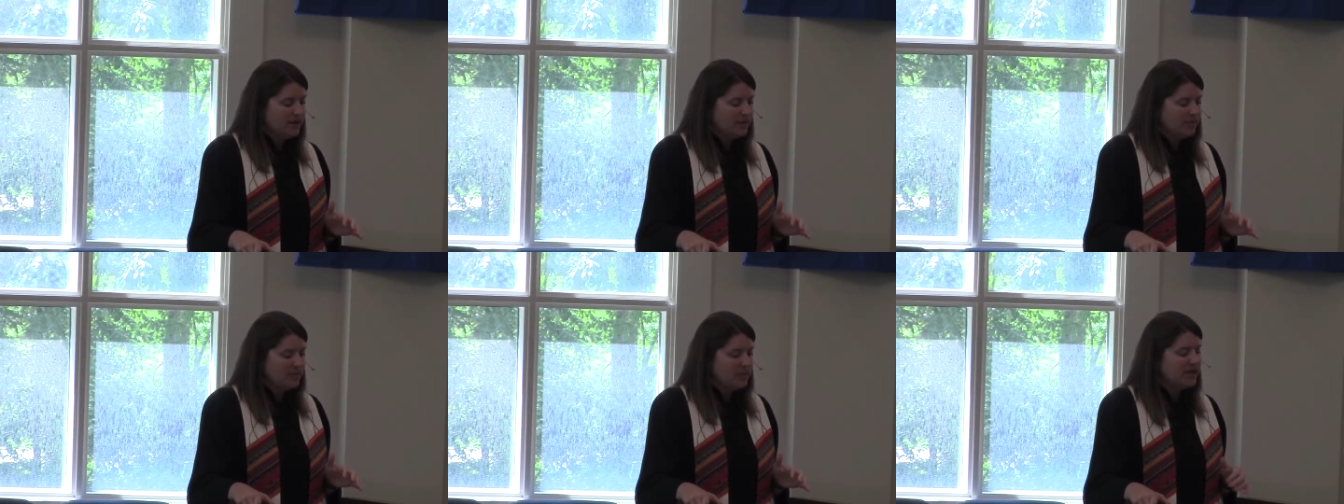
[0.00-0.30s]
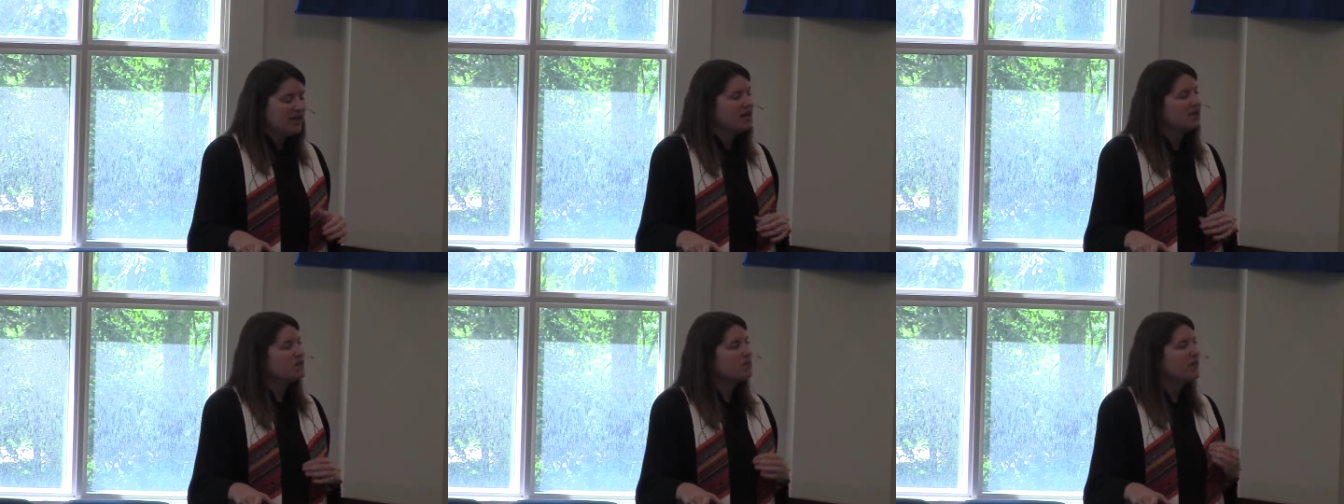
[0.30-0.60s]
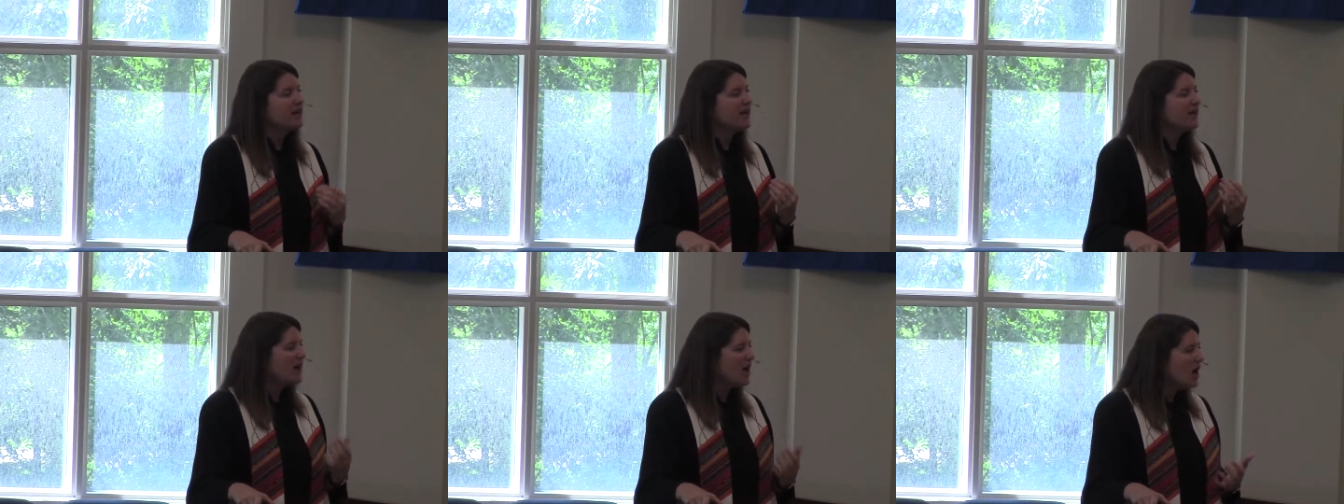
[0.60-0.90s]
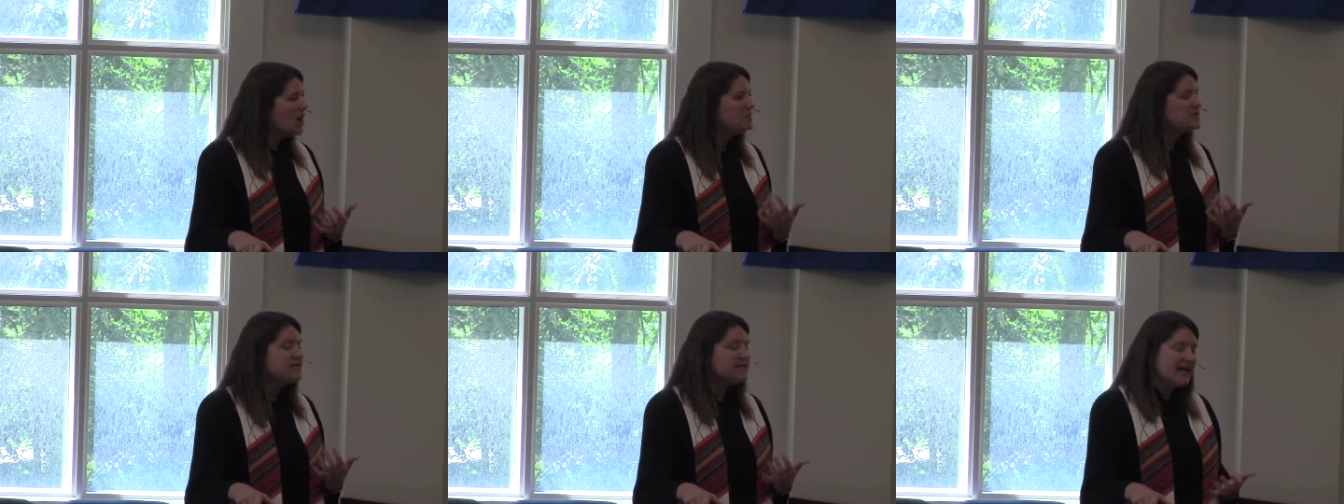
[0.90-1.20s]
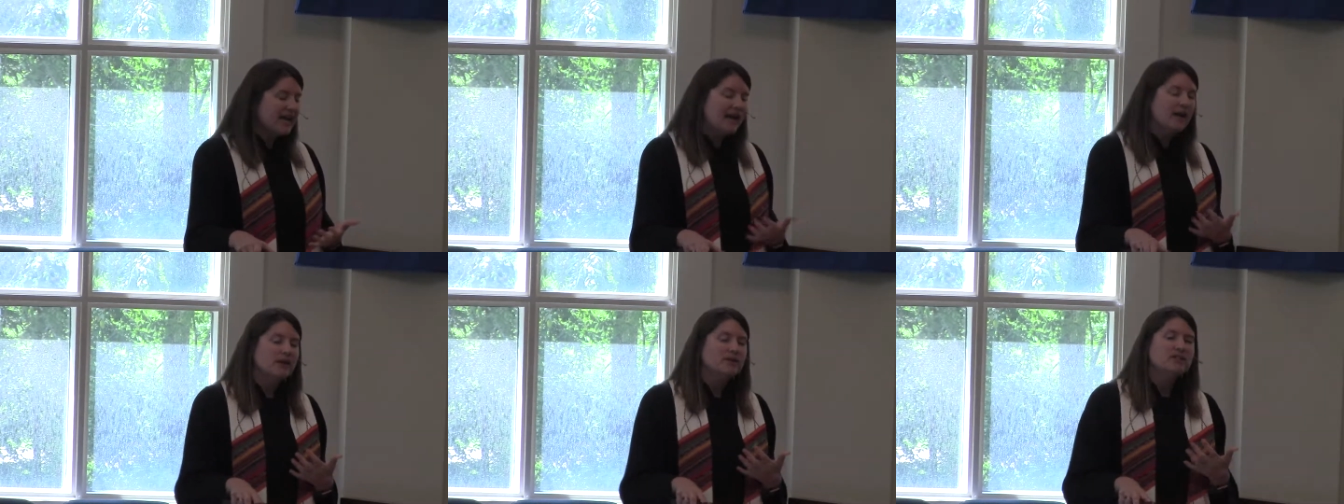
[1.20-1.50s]
Because when it comes
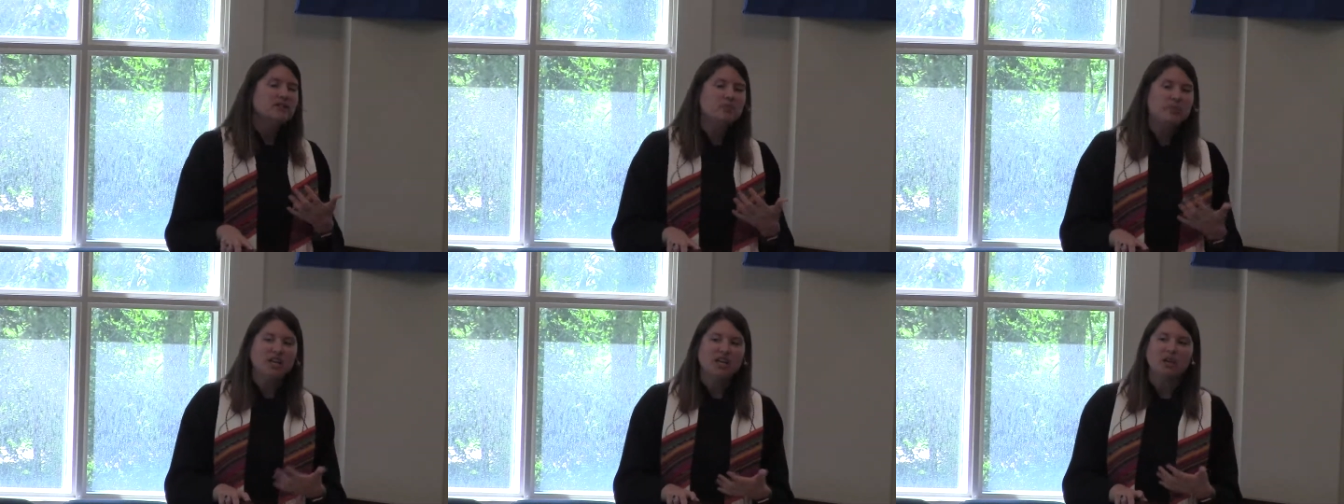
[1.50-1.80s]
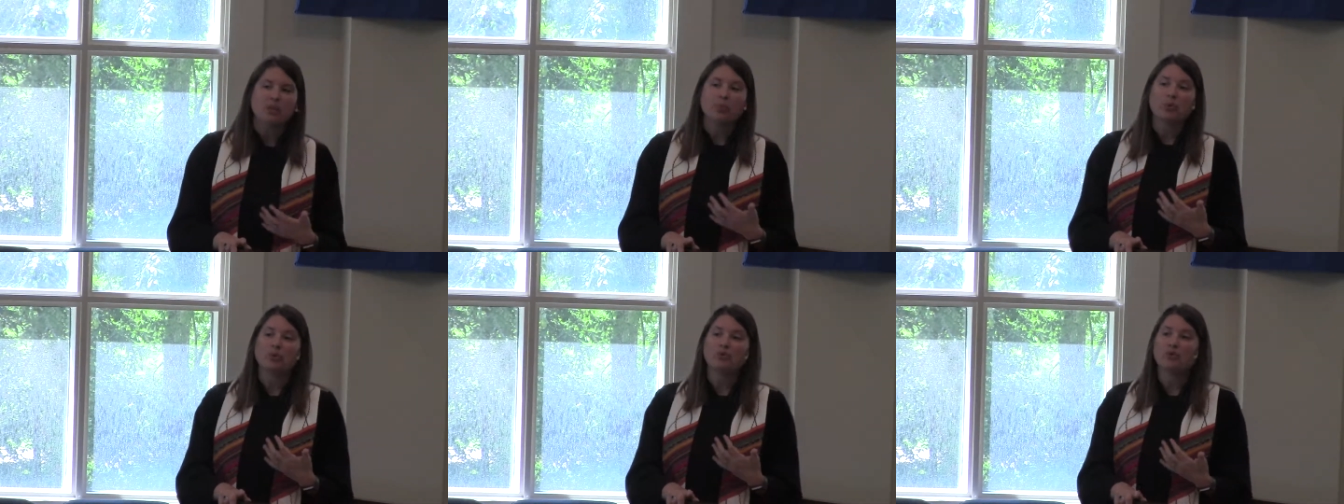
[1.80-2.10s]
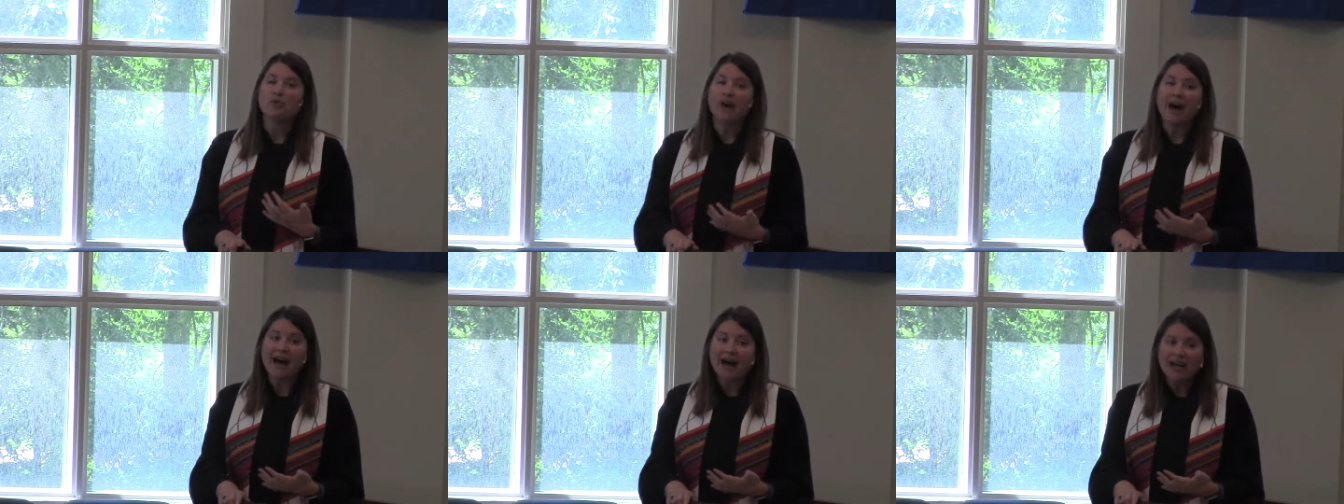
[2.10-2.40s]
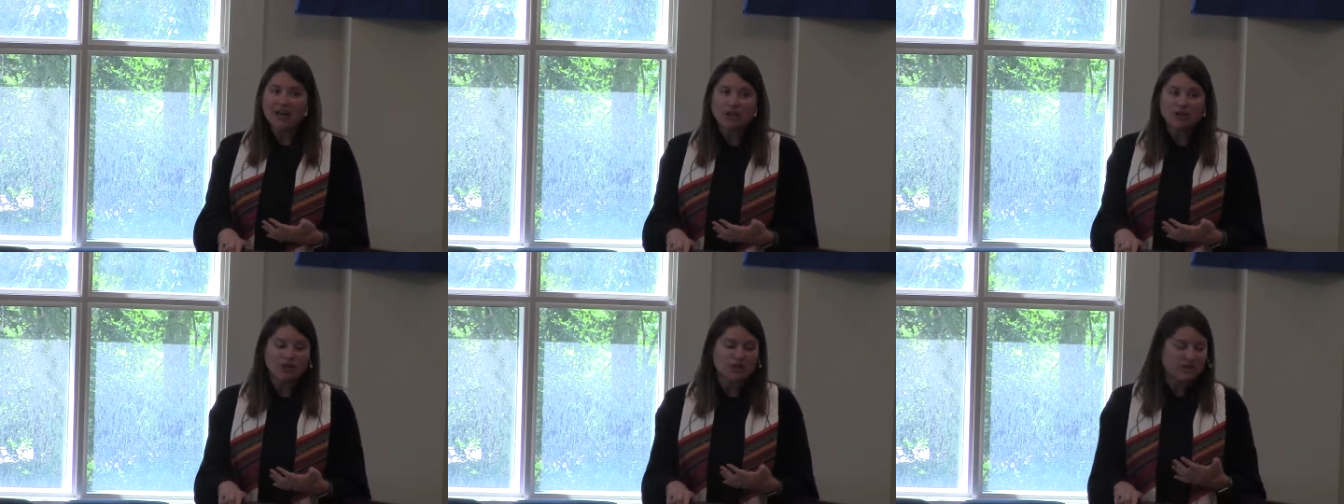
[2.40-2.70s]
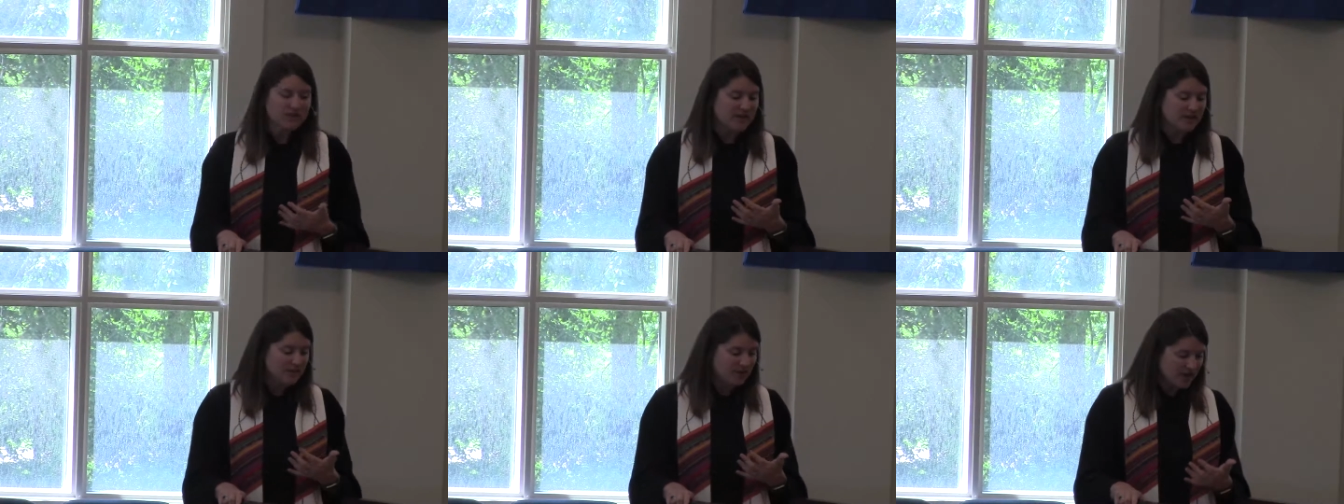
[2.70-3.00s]
down to being
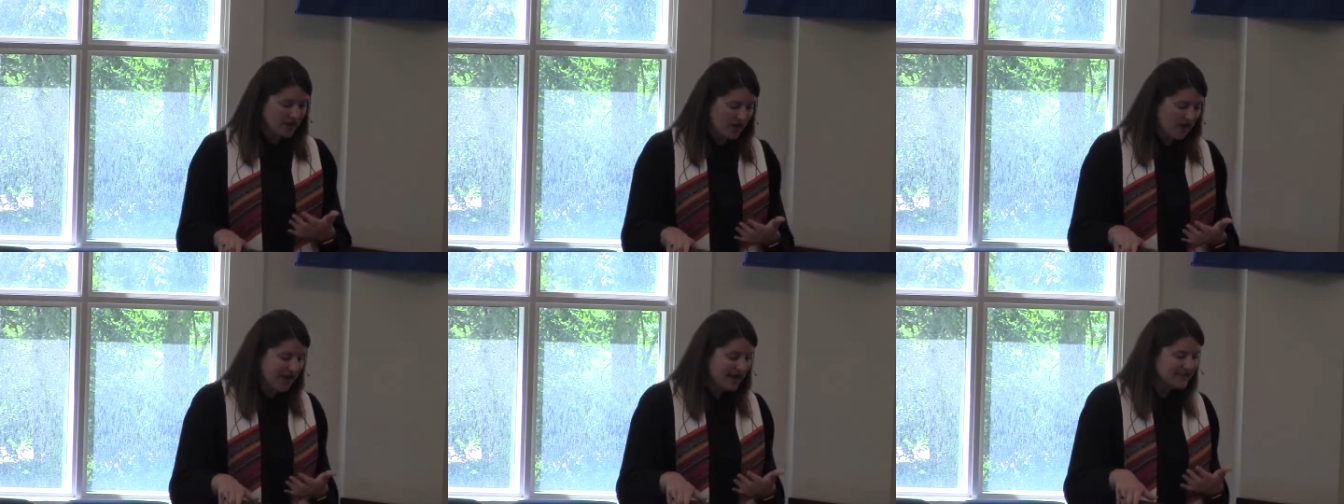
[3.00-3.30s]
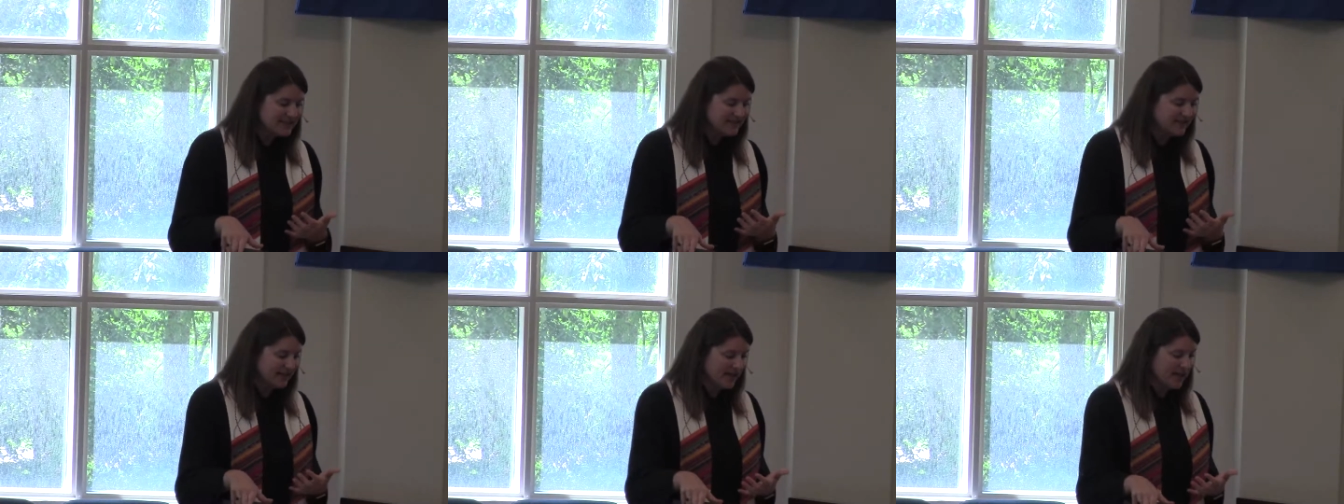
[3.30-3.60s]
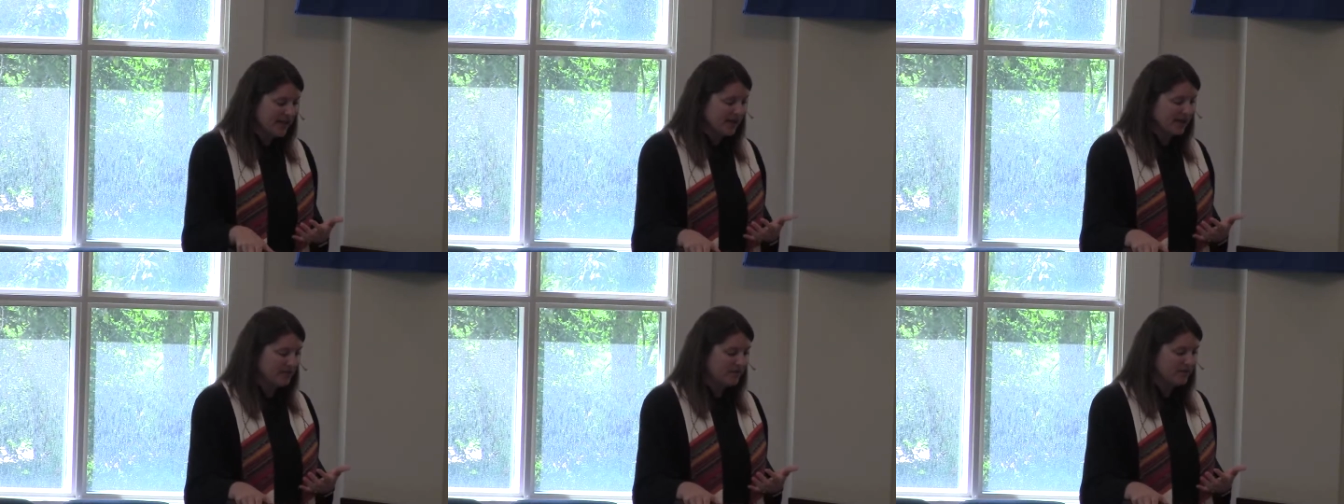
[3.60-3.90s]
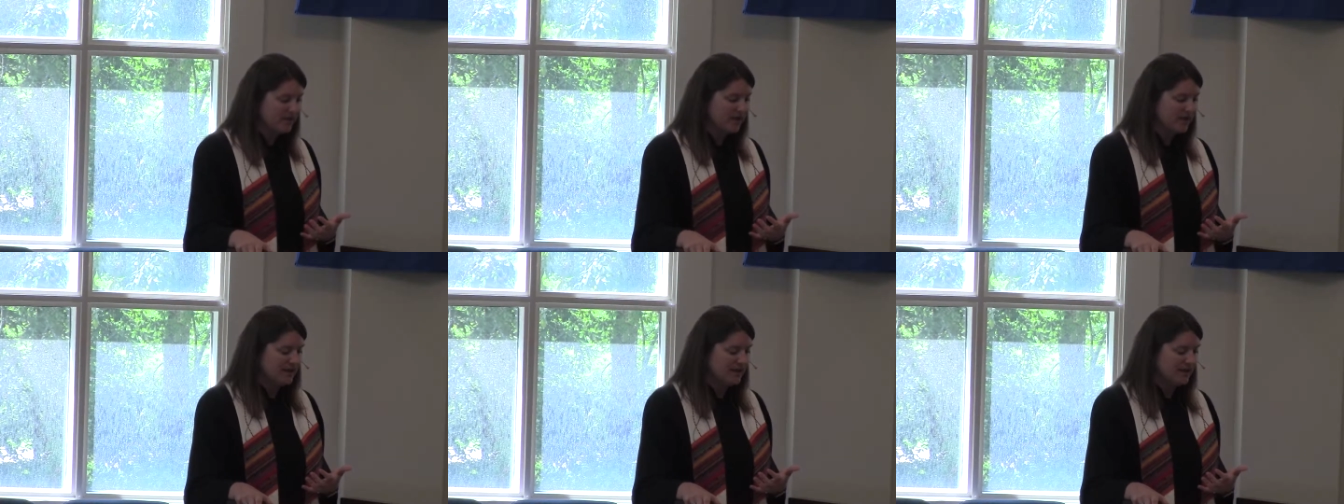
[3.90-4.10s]
providers of God's love,